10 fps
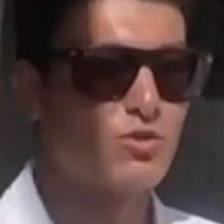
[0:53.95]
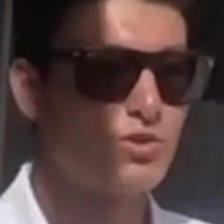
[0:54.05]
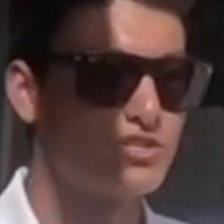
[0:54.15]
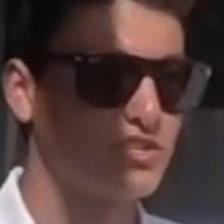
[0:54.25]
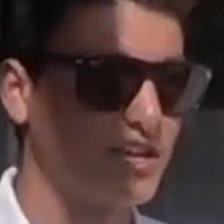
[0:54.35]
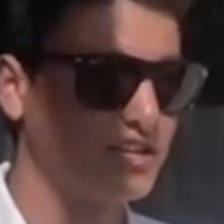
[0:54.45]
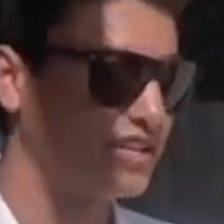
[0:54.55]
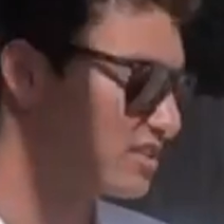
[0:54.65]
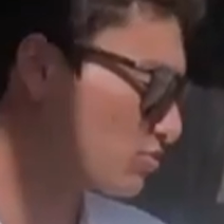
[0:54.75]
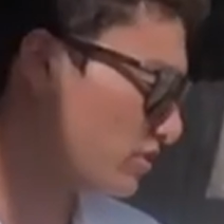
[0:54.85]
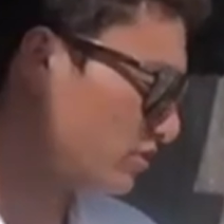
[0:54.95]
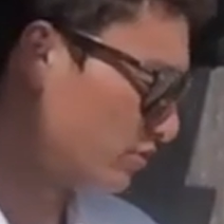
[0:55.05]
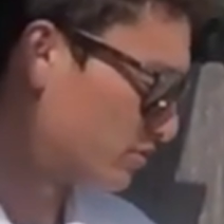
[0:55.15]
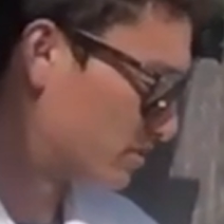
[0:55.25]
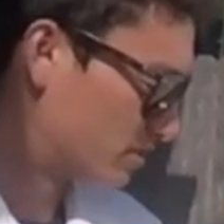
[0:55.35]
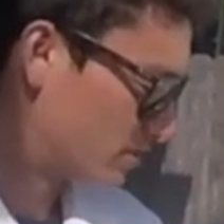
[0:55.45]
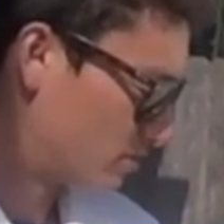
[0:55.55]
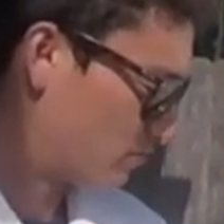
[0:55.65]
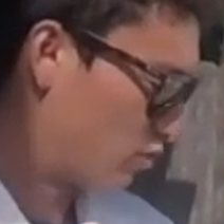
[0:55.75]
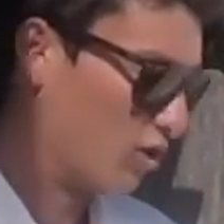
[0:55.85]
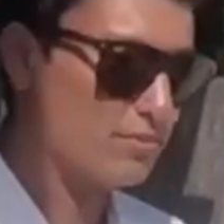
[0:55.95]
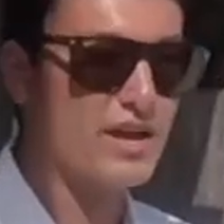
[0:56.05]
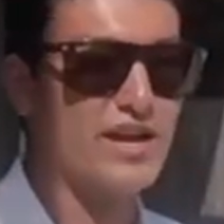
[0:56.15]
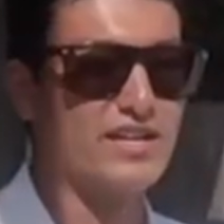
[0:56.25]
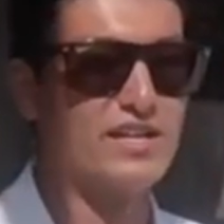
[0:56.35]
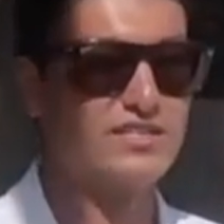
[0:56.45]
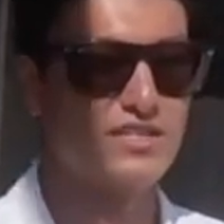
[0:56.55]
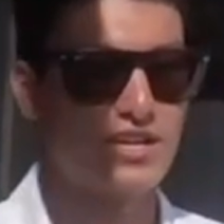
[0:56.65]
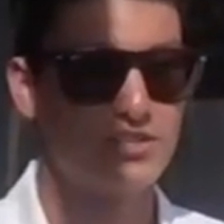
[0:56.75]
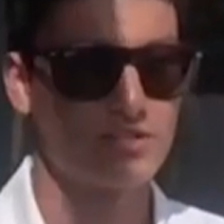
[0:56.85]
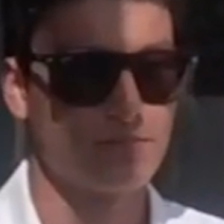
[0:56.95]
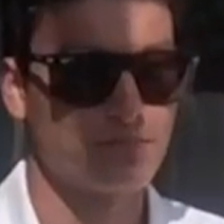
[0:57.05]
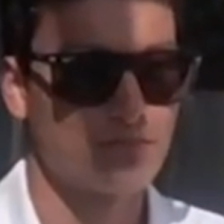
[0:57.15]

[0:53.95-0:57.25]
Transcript: which then gets reduced to form NADH.